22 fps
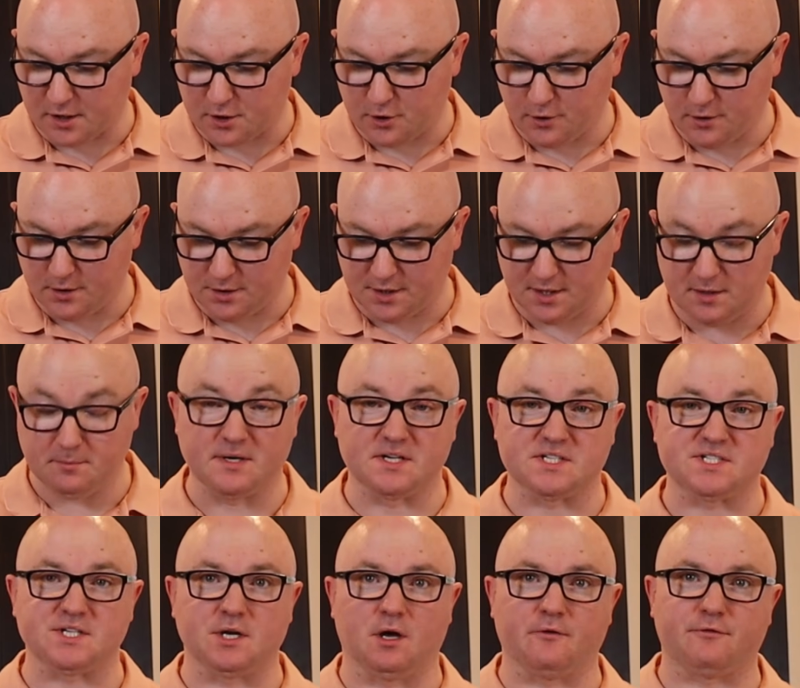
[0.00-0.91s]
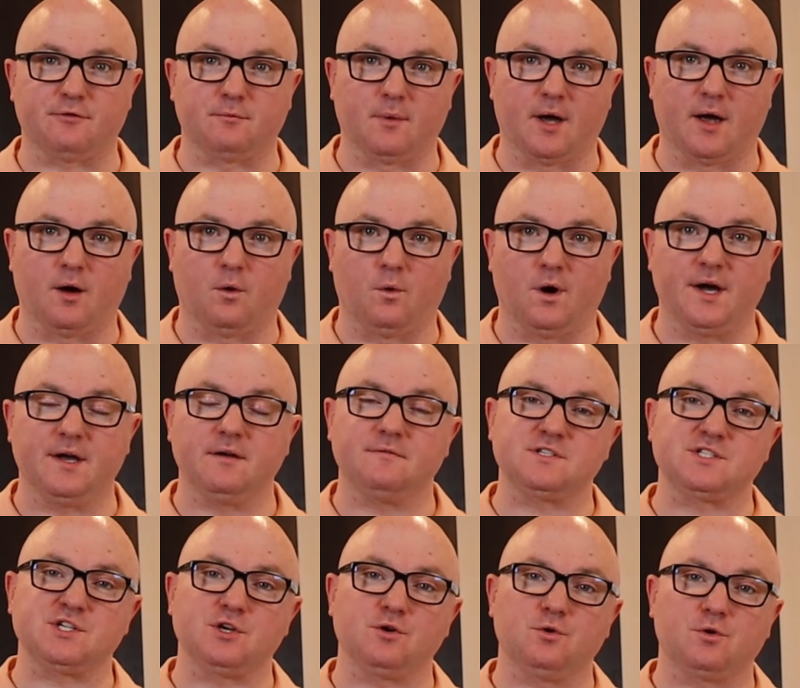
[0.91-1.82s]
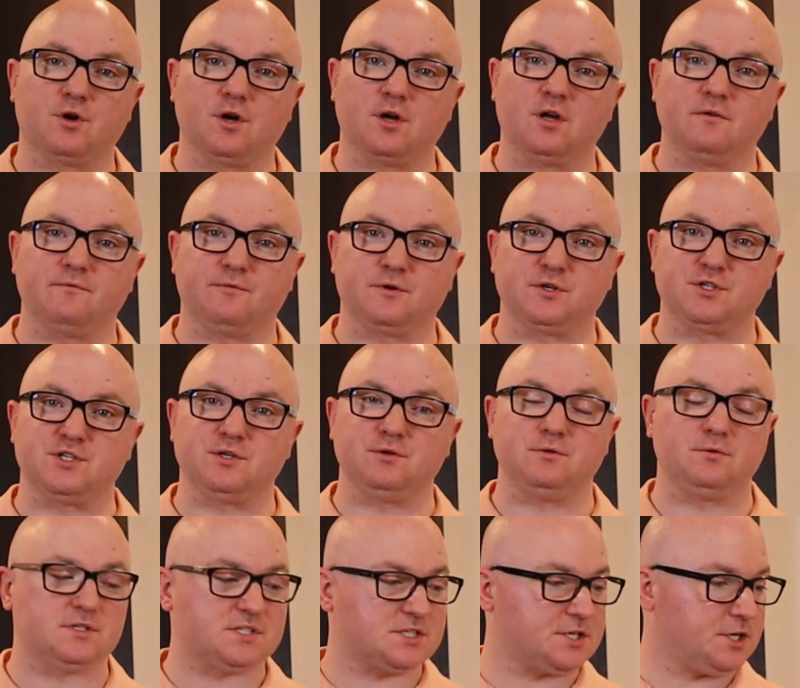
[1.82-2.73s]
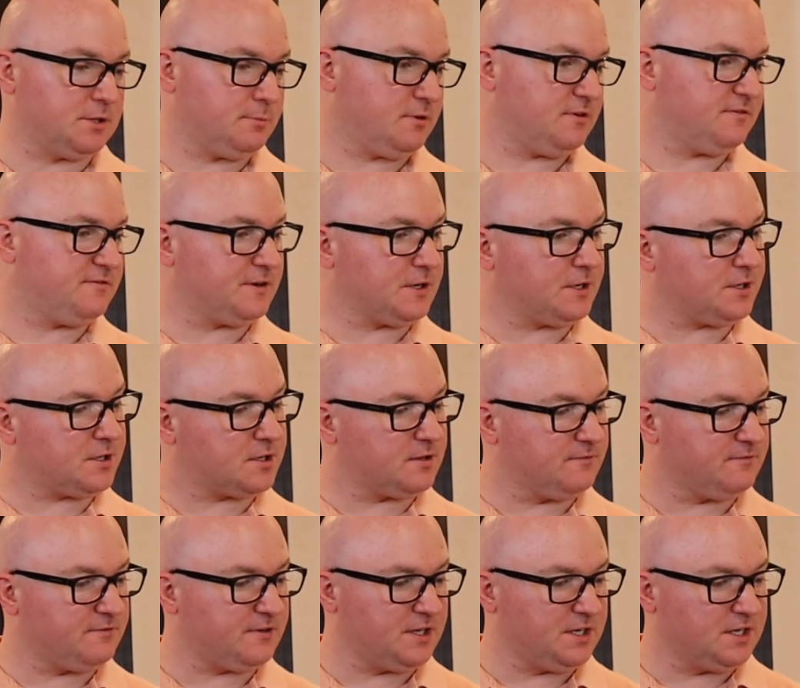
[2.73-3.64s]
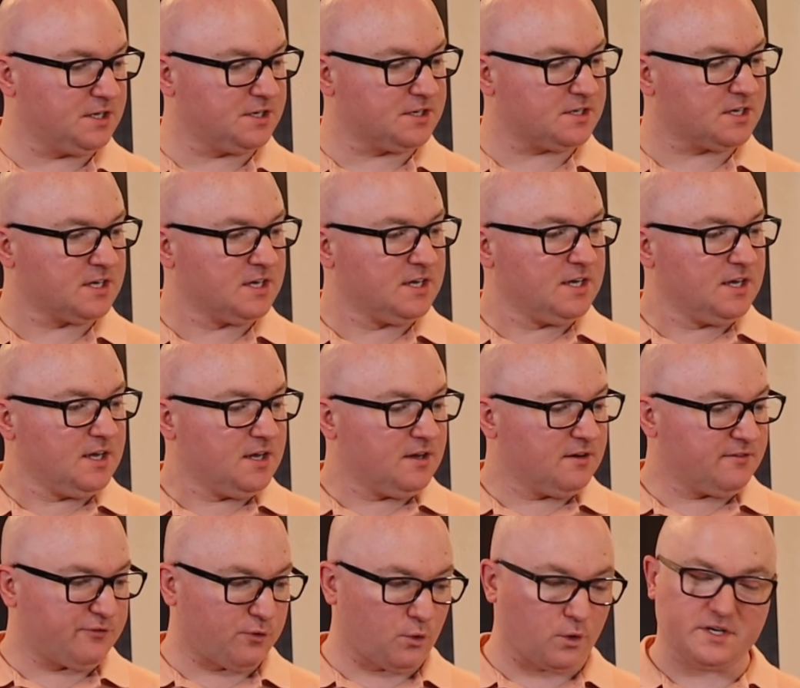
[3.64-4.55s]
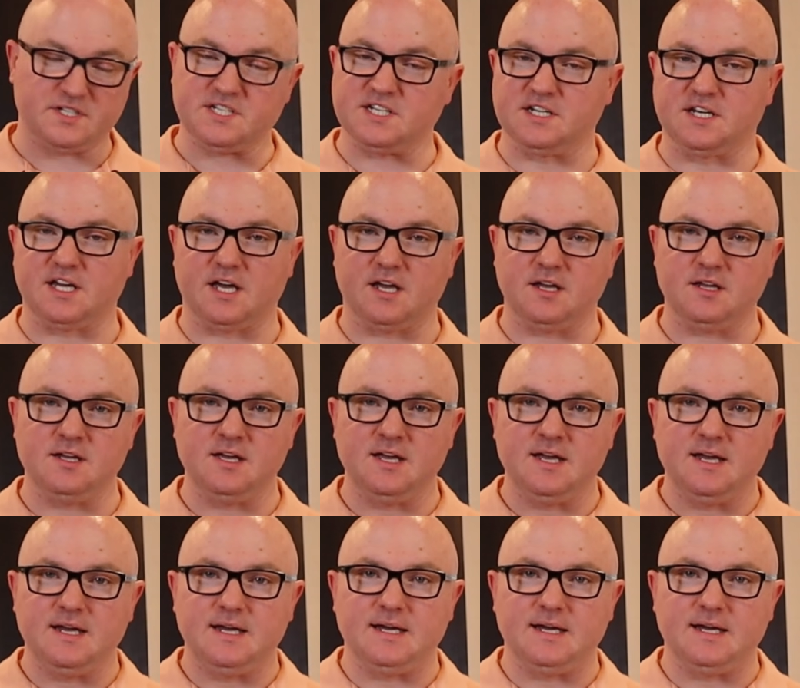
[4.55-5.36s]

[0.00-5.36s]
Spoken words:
currently, myself and my wife, so cooking for two is going to be very convenient for today.